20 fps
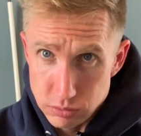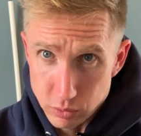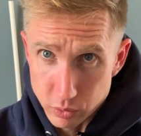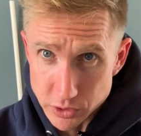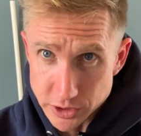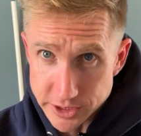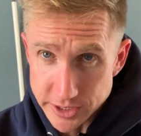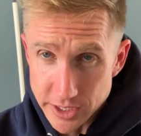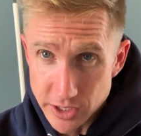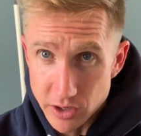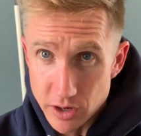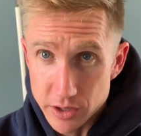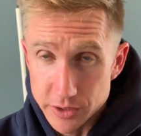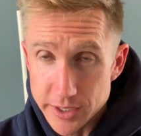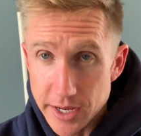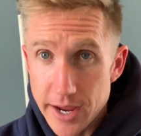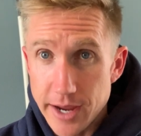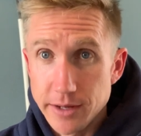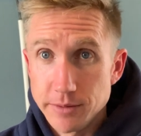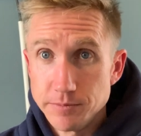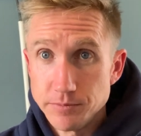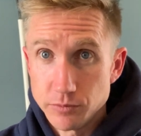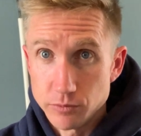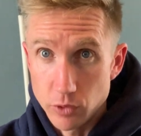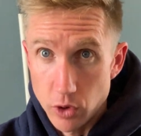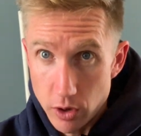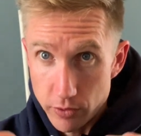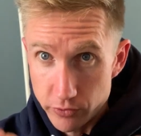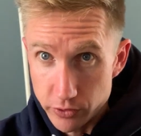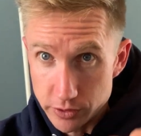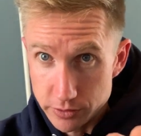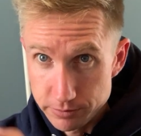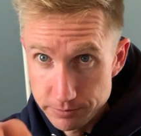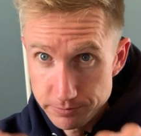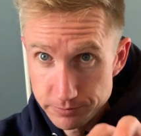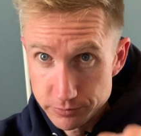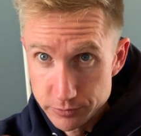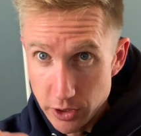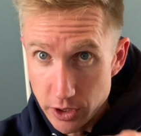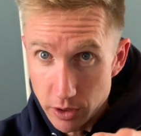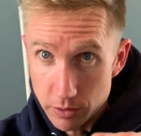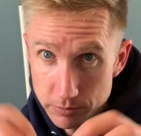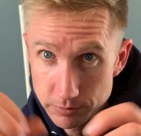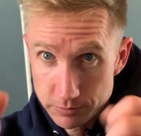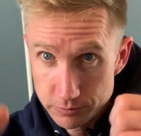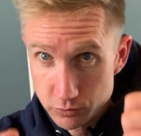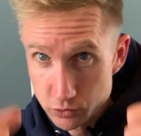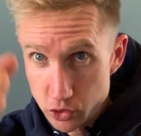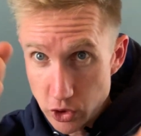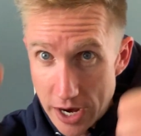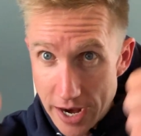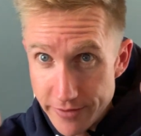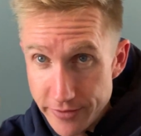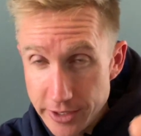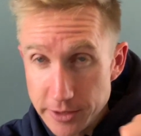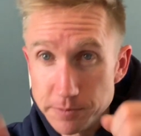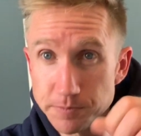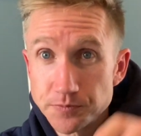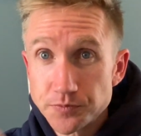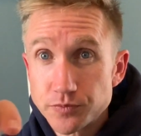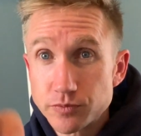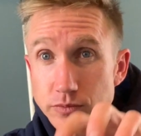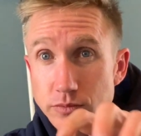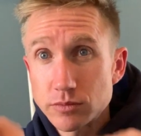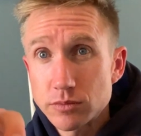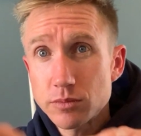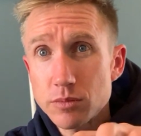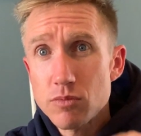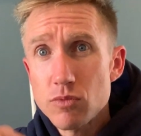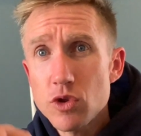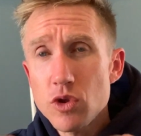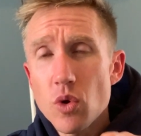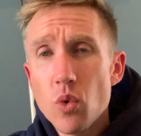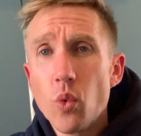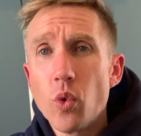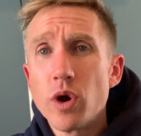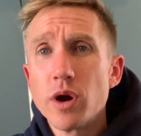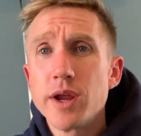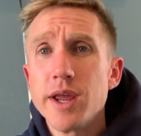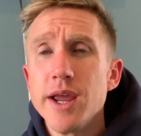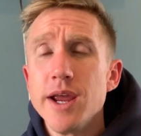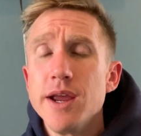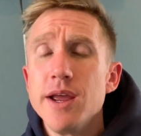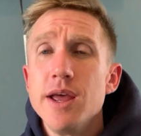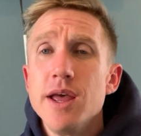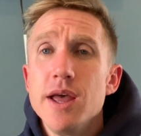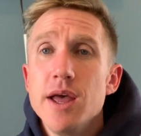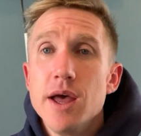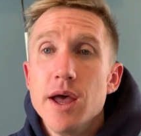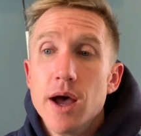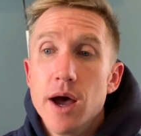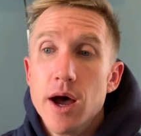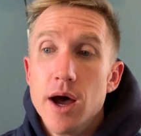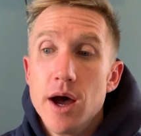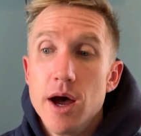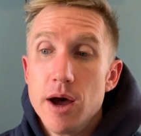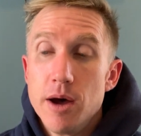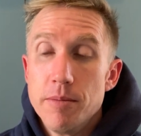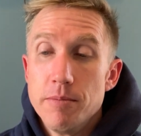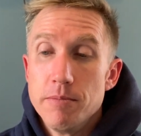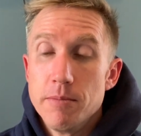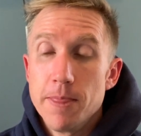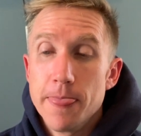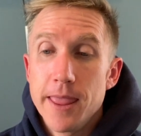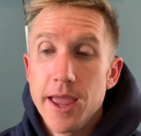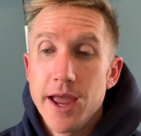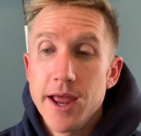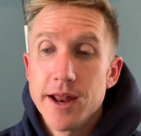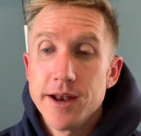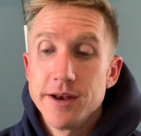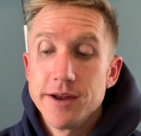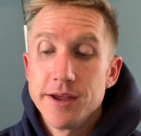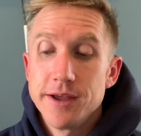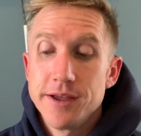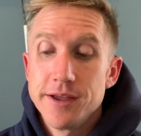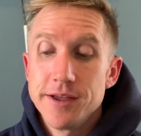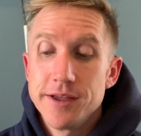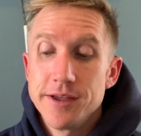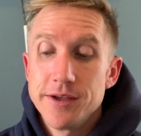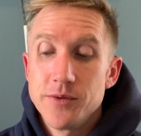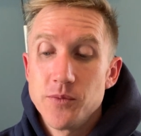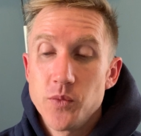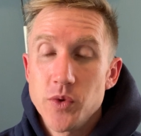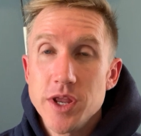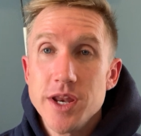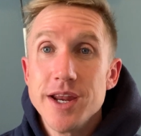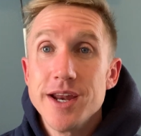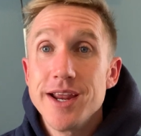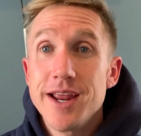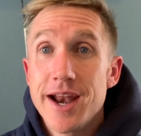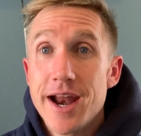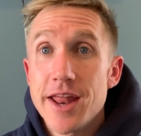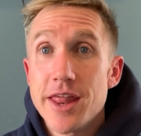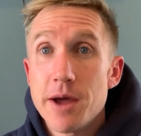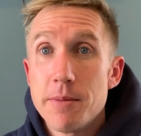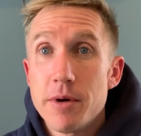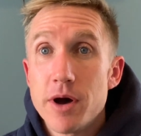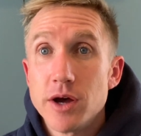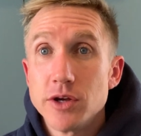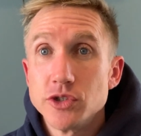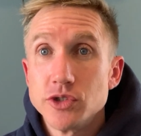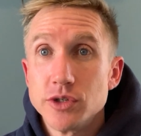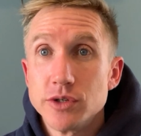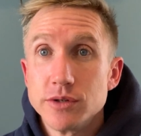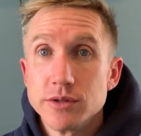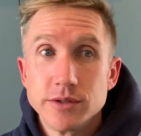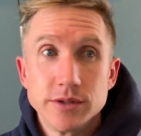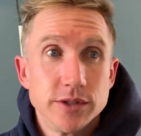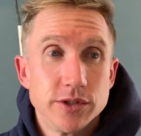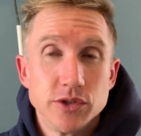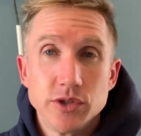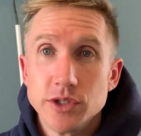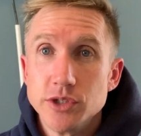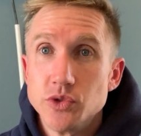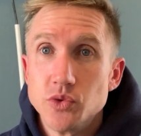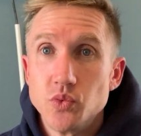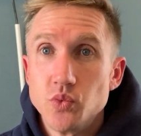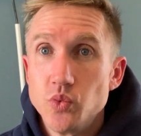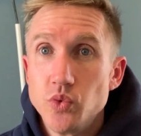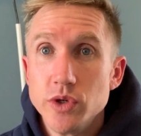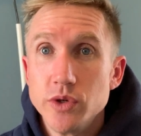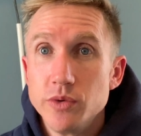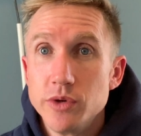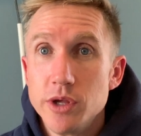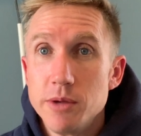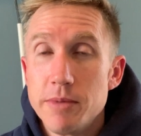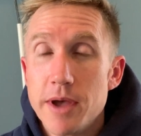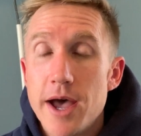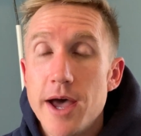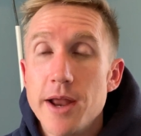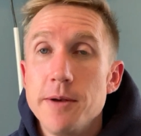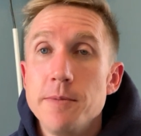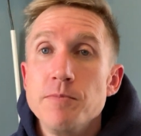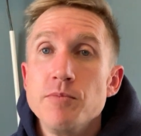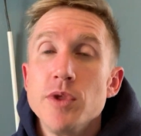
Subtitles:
We're sitting all day over, driving, working, and we need to get out of that posture because it's really, really bad.